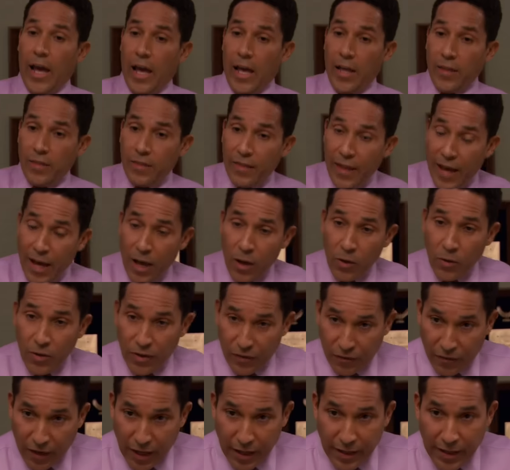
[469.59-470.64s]
And now you
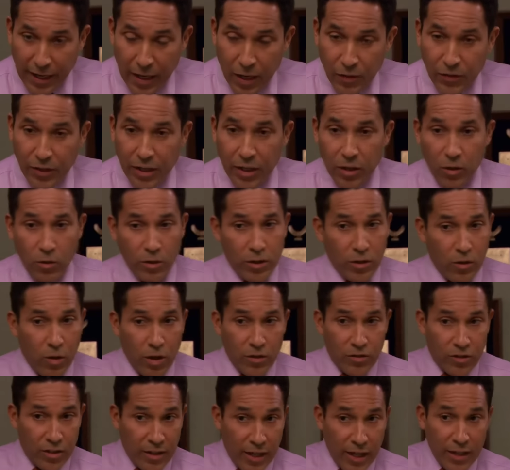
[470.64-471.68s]
find out that it only
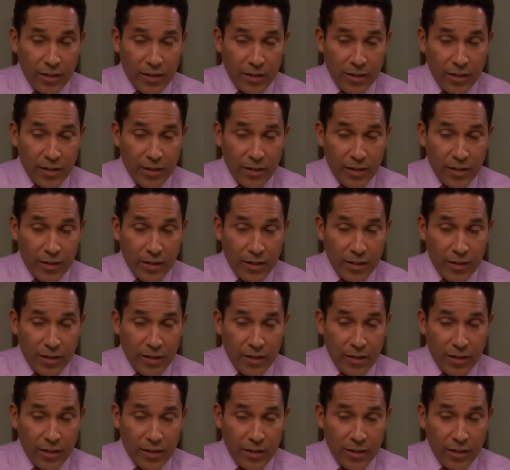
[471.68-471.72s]
costs you